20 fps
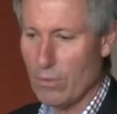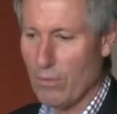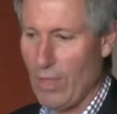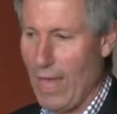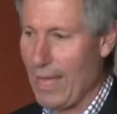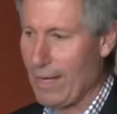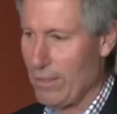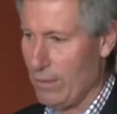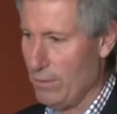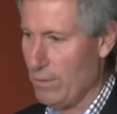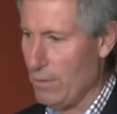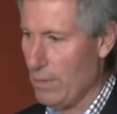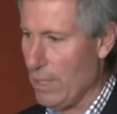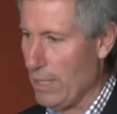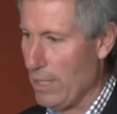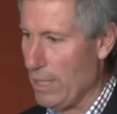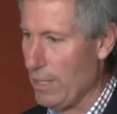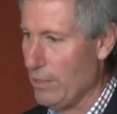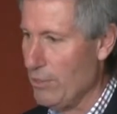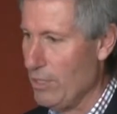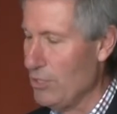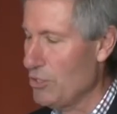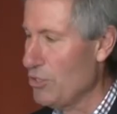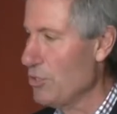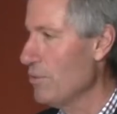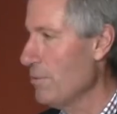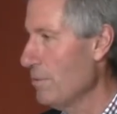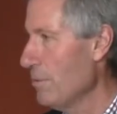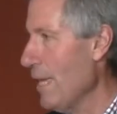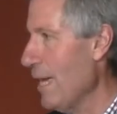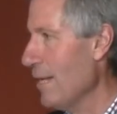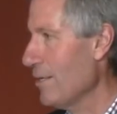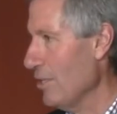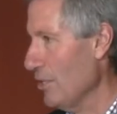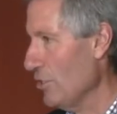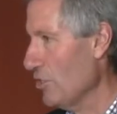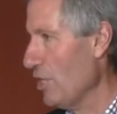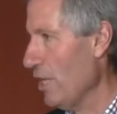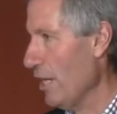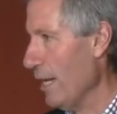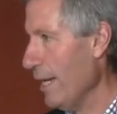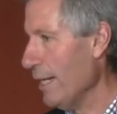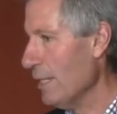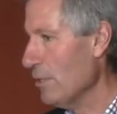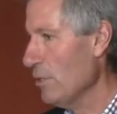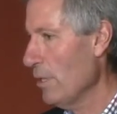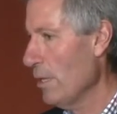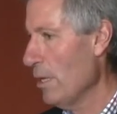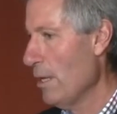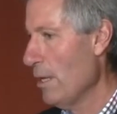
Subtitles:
that disconnect.